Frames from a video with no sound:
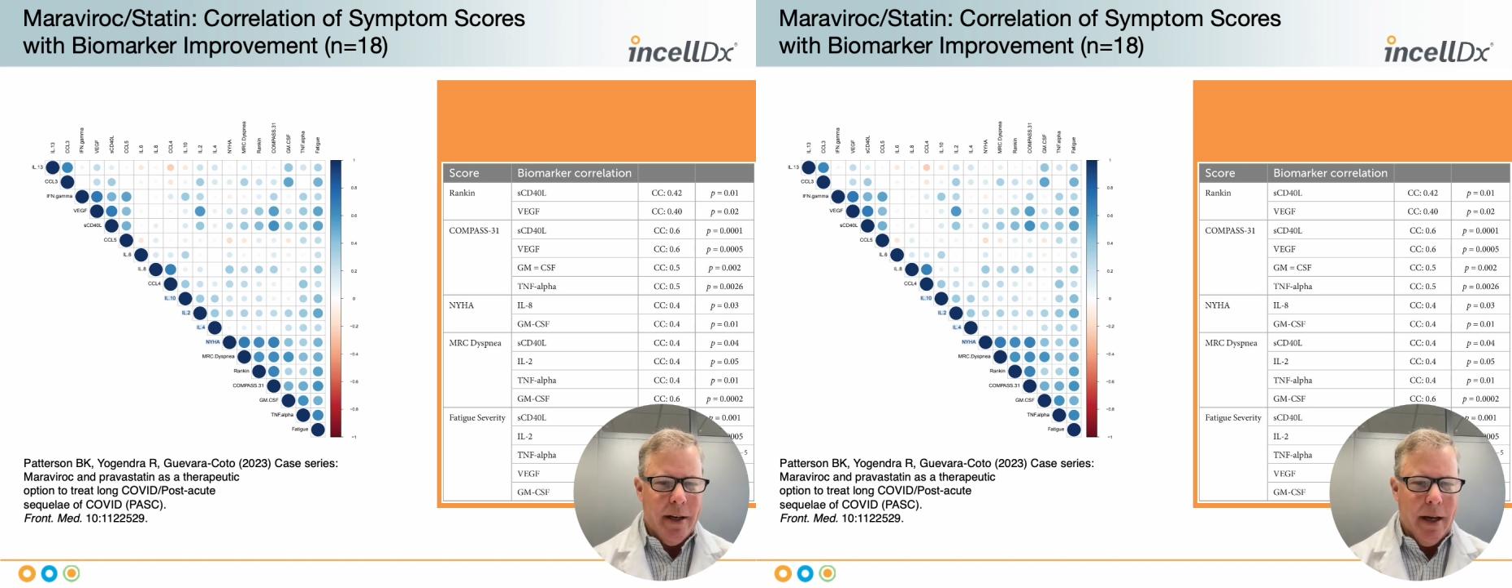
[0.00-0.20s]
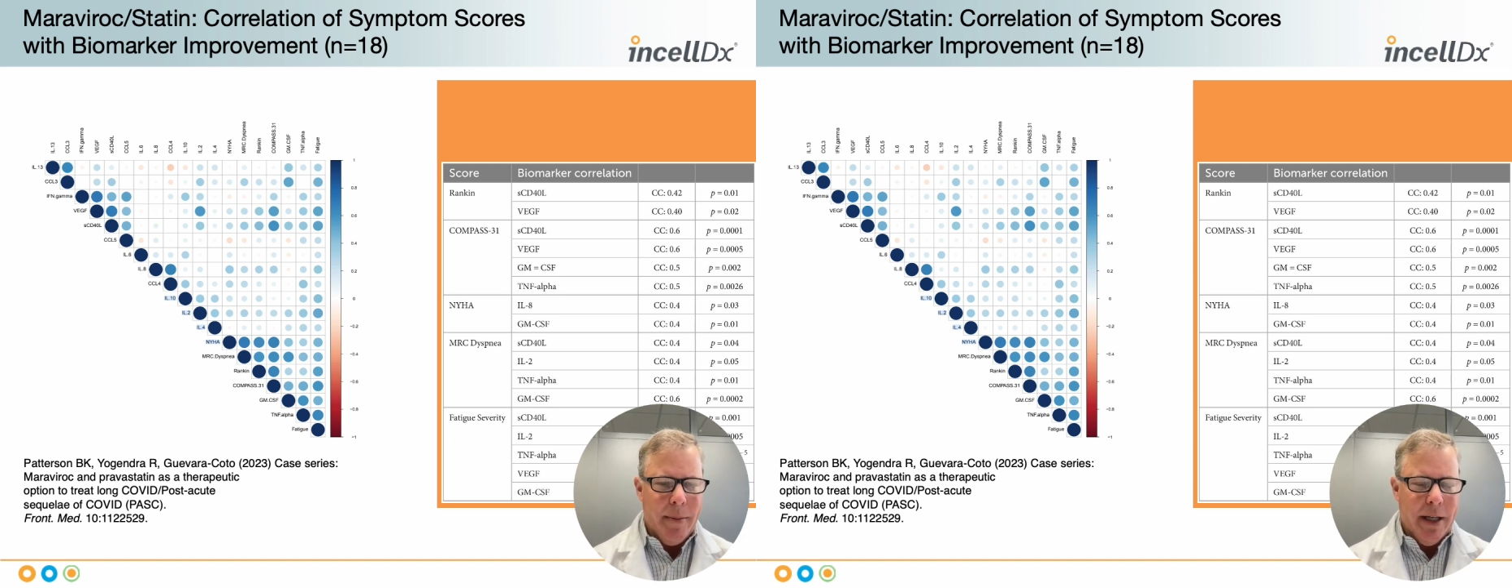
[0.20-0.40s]

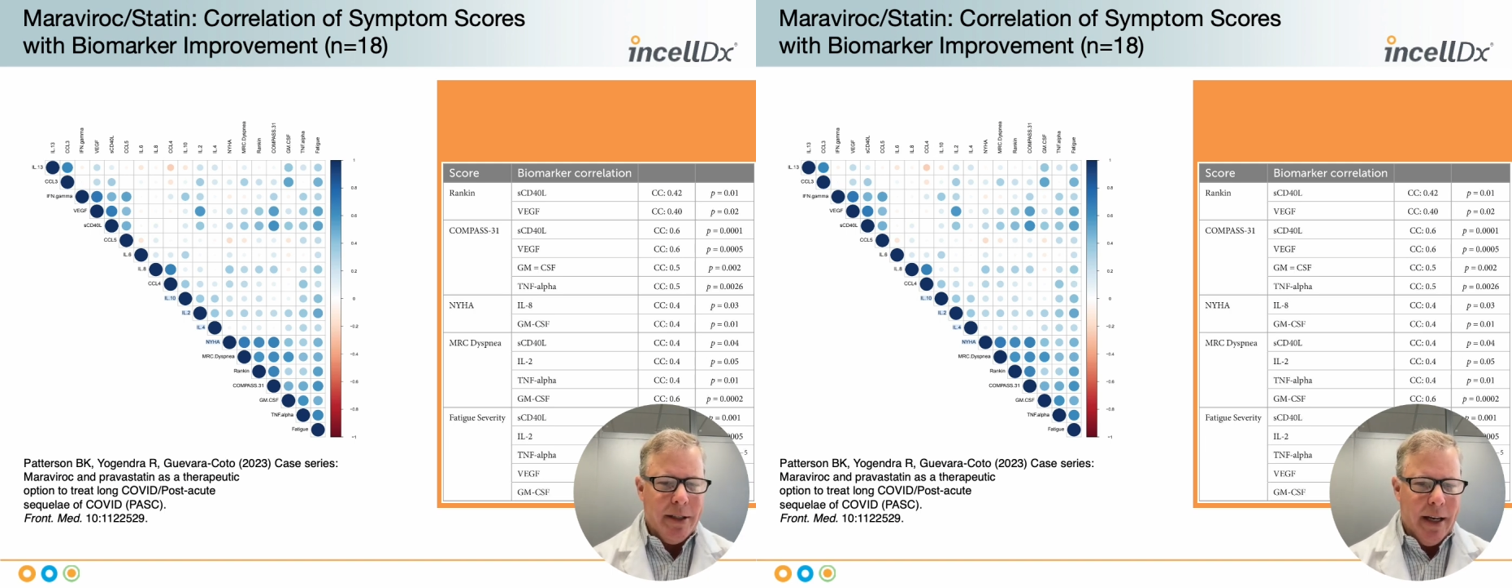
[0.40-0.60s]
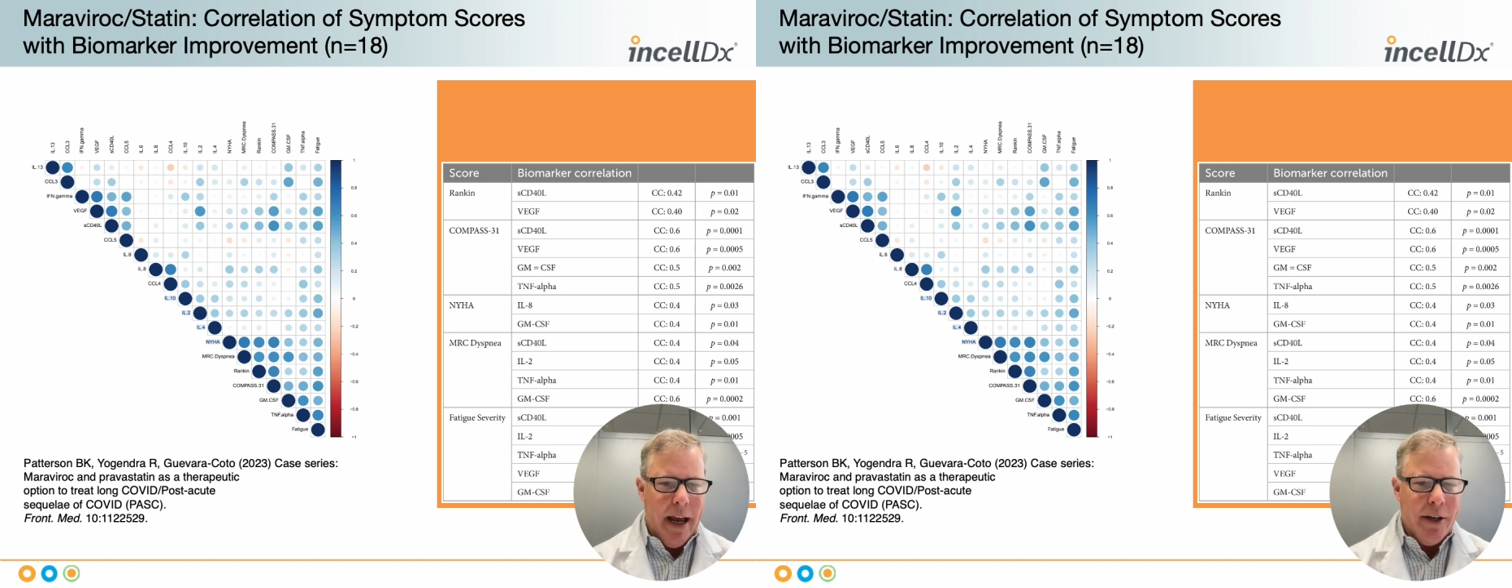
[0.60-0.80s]

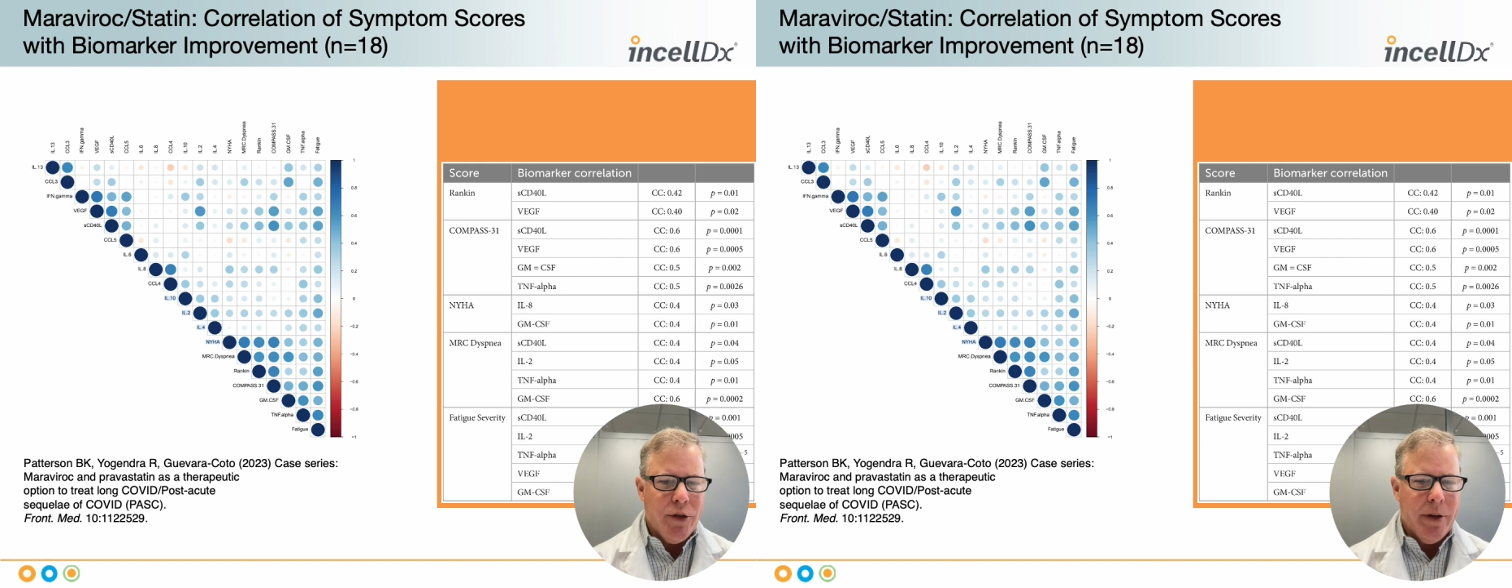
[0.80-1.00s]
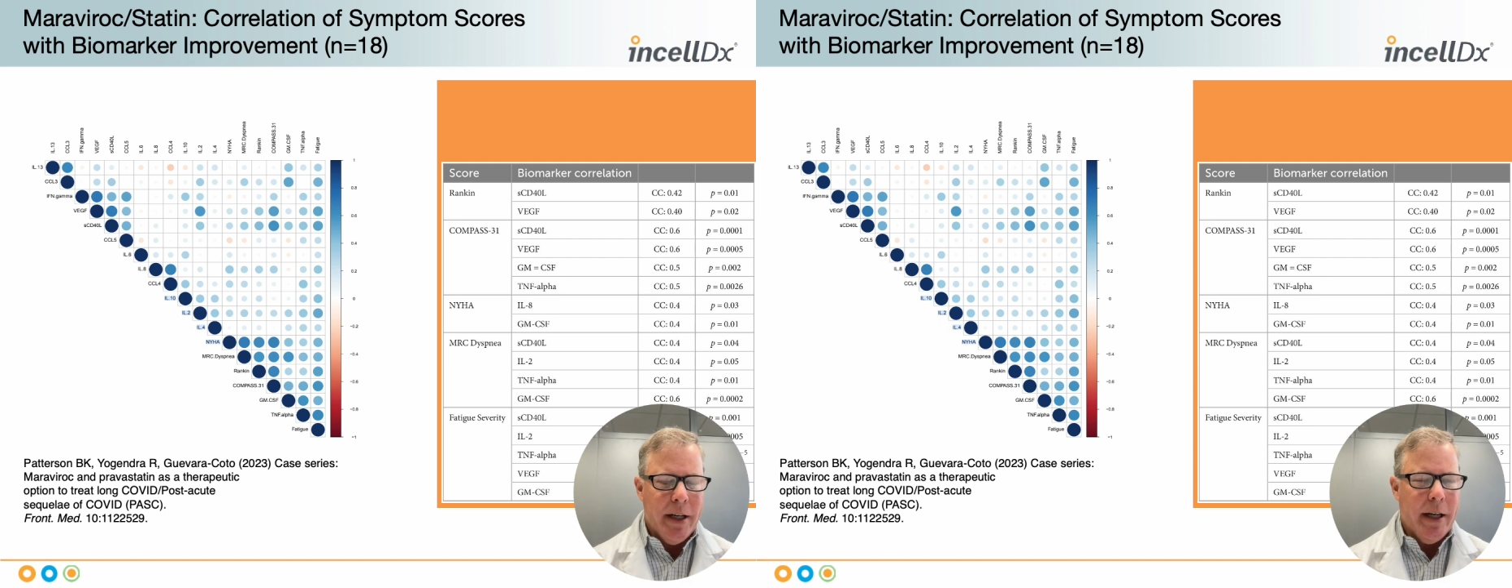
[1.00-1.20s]

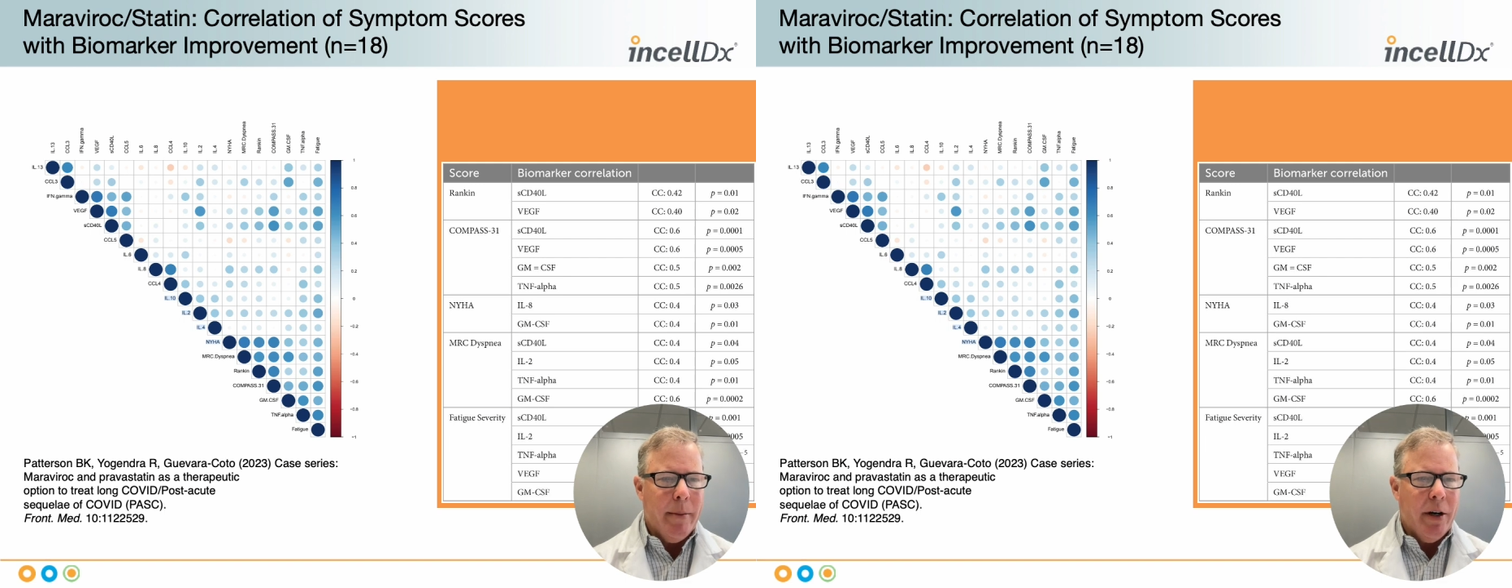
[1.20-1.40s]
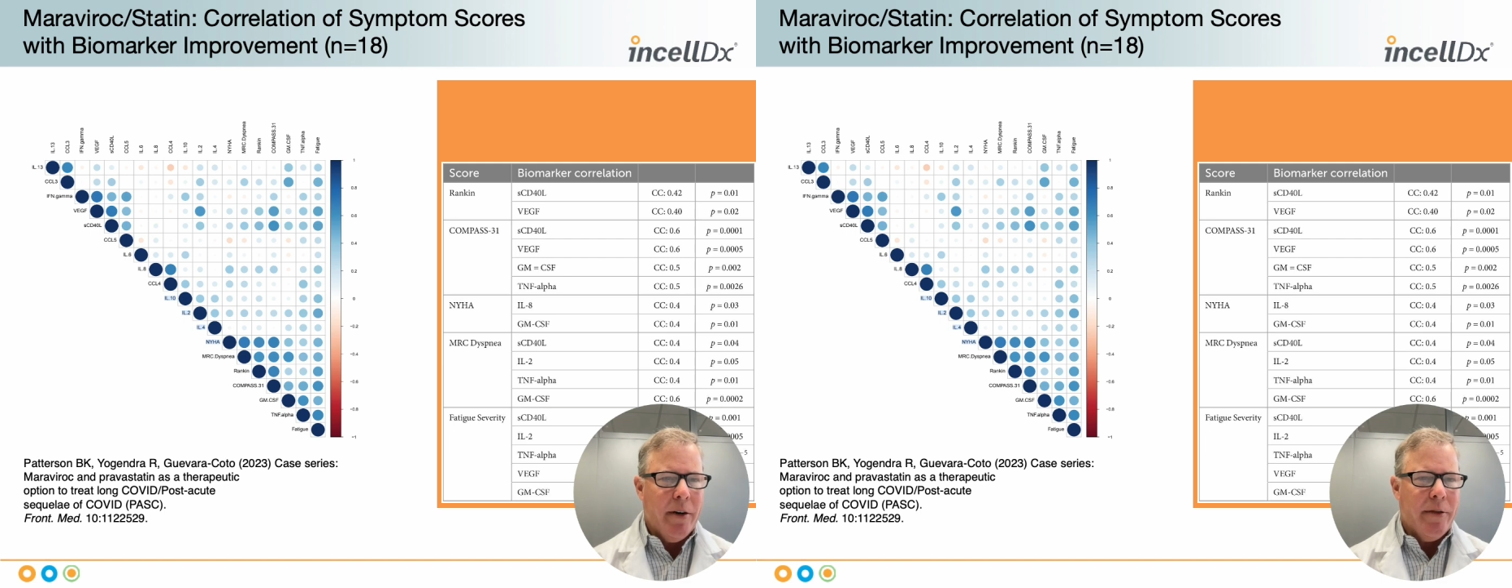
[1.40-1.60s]
entry
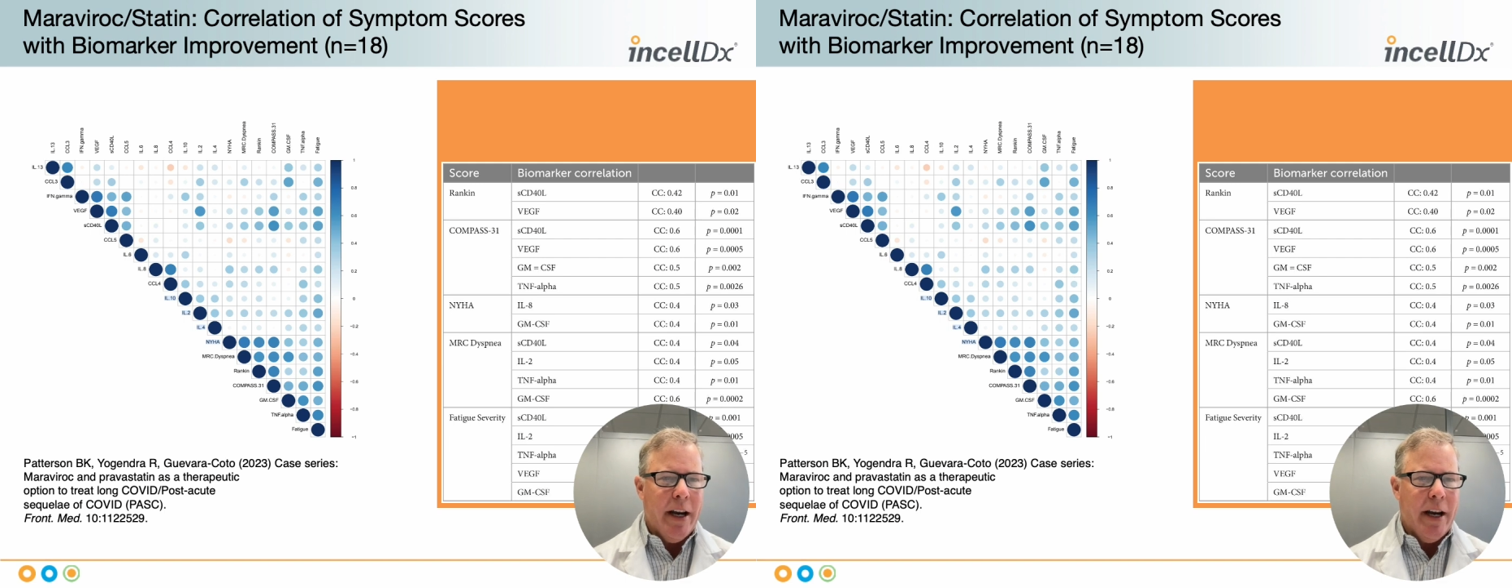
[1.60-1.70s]
inhibitor for